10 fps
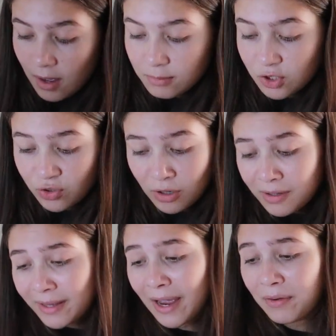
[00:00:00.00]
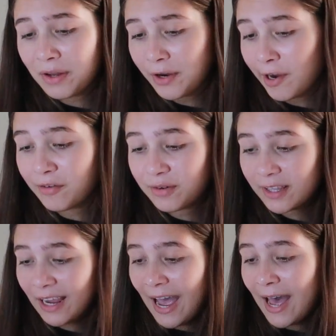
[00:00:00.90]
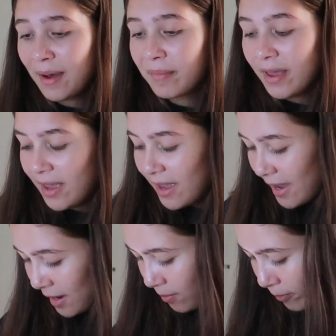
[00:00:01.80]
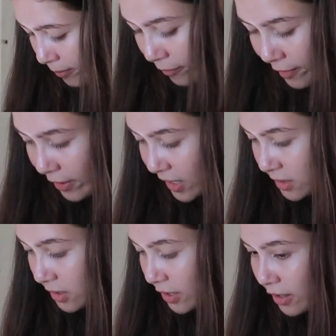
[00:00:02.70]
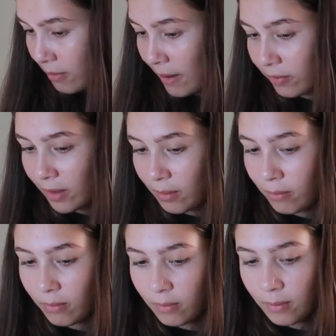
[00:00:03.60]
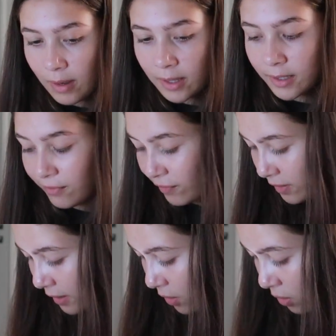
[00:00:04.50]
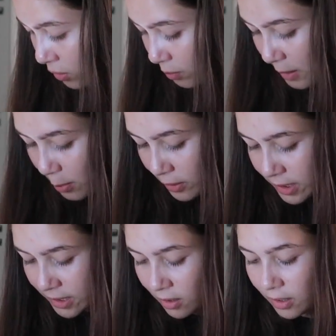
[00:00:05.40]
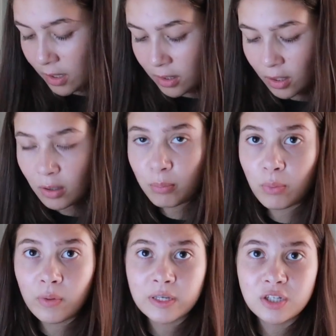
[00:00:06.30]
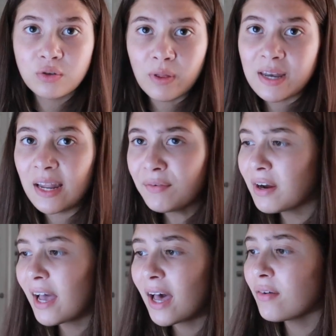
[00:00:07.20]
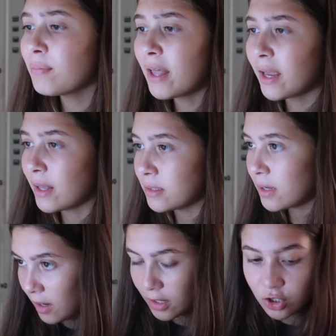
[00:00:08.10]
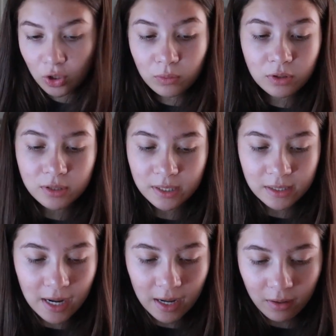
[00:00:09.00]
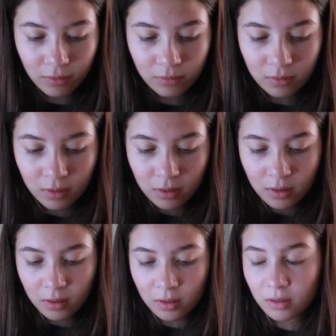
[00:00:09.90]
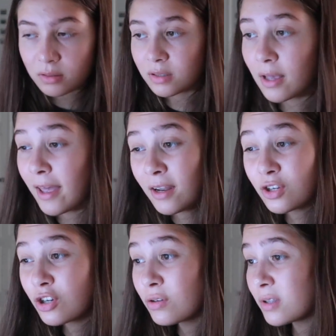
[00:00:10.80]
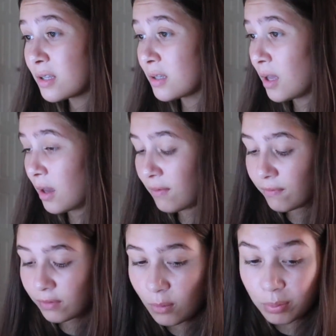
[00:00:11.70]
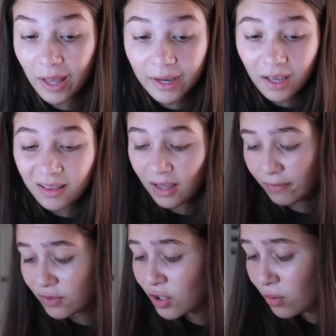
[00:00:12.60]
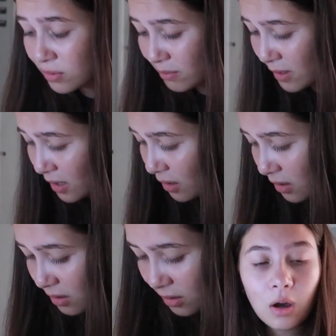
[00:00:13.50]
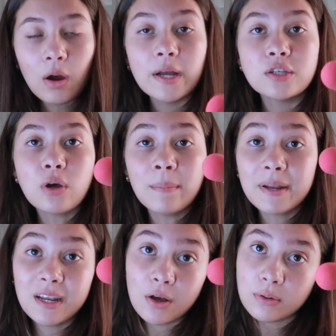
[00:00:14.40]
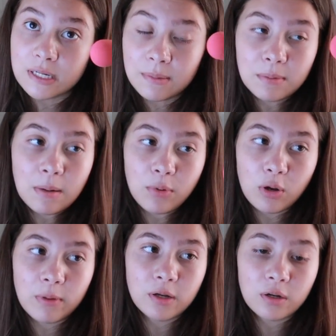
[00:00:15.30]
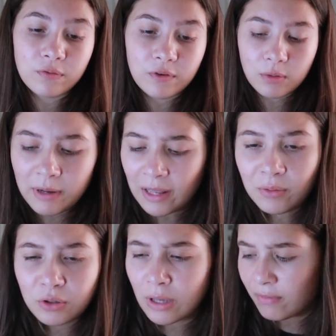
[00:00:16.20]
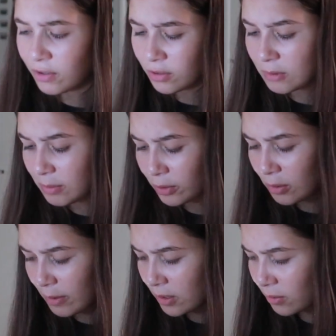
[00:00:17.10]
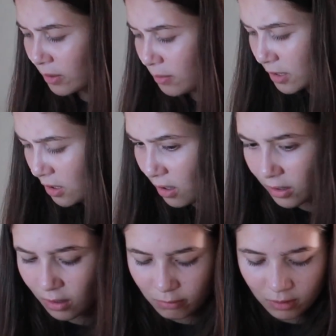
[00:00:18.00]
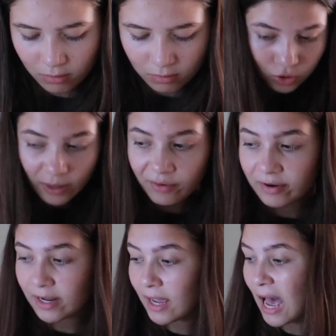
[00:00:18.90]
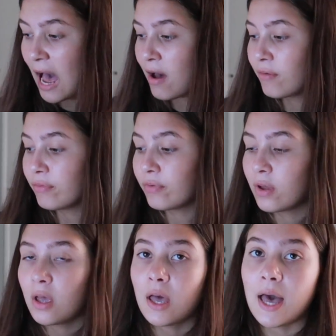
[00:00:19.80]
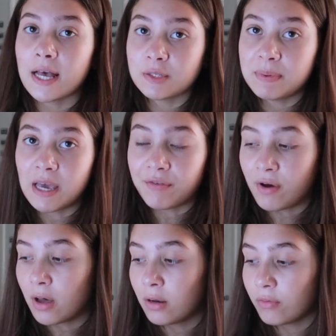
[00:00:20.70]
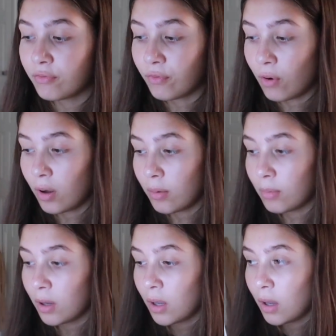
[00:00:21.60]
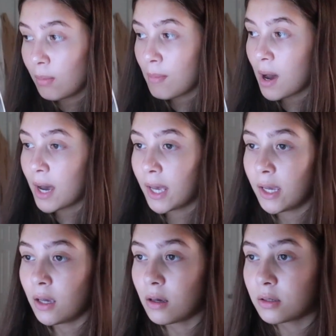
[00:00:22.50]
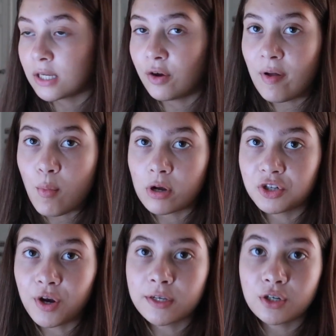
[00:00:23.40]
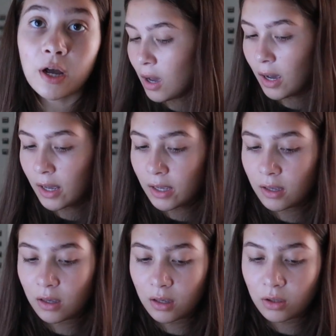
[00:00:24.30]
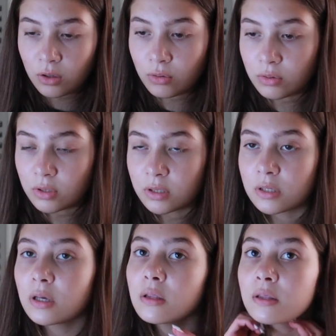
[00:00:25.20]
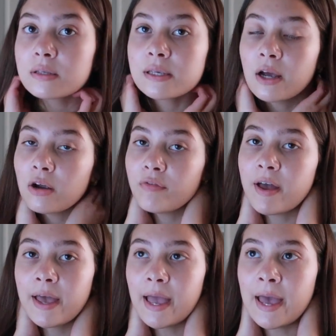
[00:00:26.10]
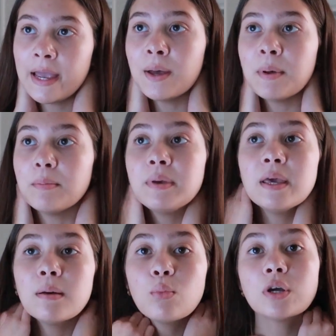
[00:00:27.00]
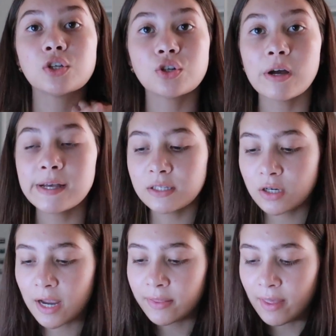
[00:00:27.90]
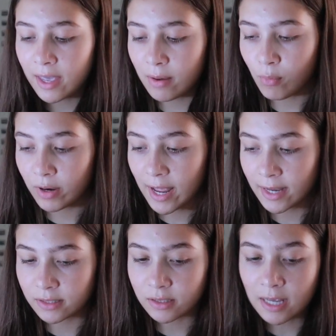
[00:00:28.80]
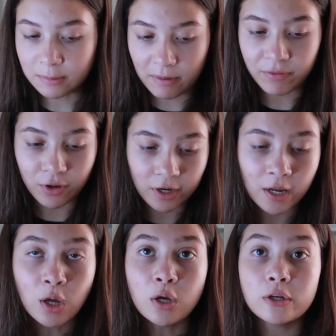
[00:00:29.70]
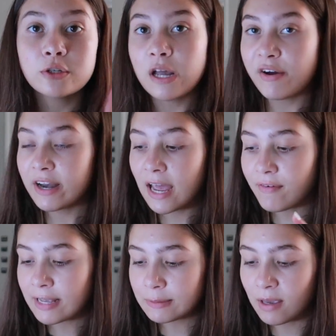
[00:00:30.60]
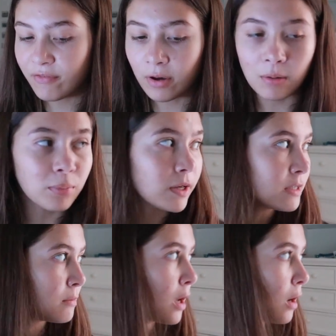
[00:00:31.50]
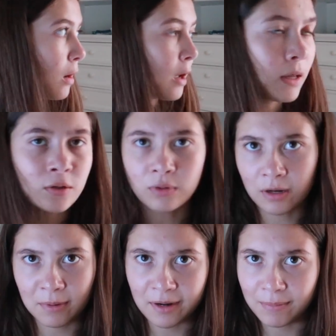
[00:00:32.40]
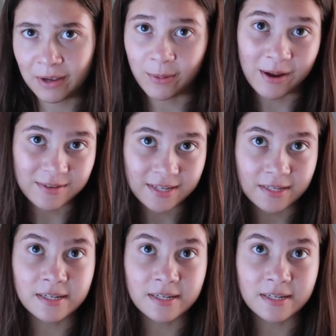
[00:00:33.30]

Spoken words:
I'm struggling out here. I really am, and I'm very insecure about them. And I feel like all the people on TikTok, and a lot of boys too, they never have blackheads. I don't understand how, because I didn't choose this life. The blackhead life chose me. Alright, so I'm gonna go dampen my beauty blender for— wait, I don't ever use my beauty blender. I talking about? So I already have SPF on from my CeraVe moisturizer. I use the CeraVe AM and PM moisturizer, and the AM one has SPF 30. So I already have SPF on, and plus I don't think I'm gonna be going outside